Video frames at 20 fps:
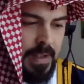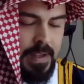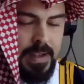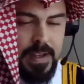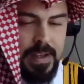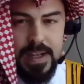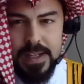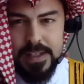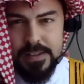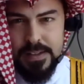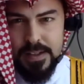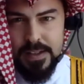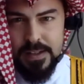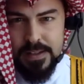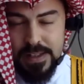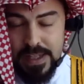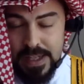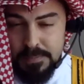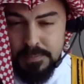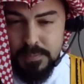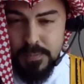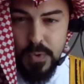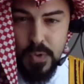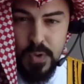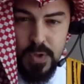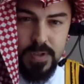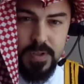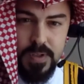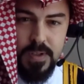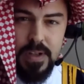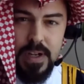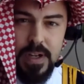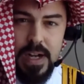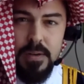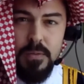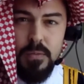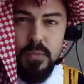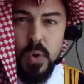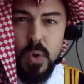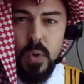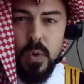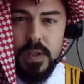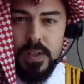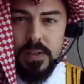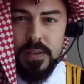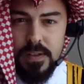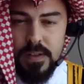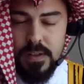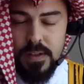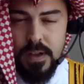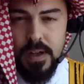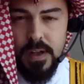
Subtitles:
And that book, I wrote it